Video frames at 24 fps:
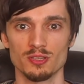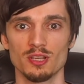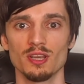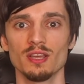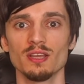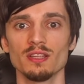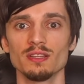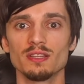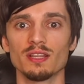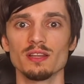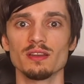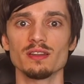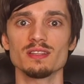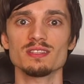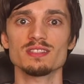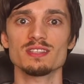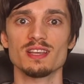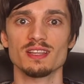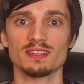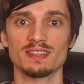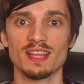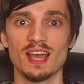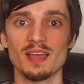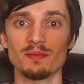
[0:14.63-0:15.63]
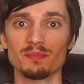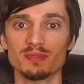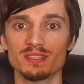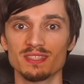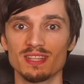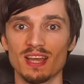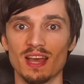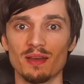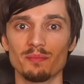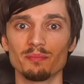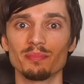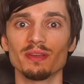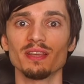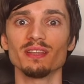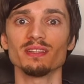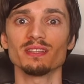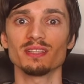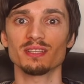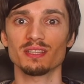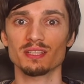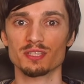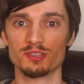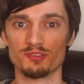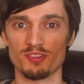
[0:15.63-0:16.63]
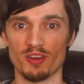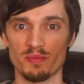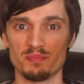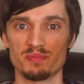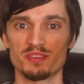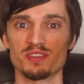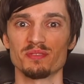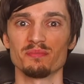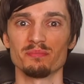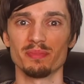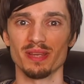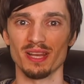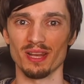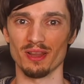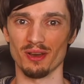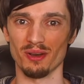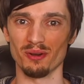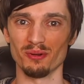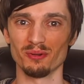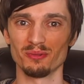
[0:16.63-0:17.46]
there is a timestamp in the description below.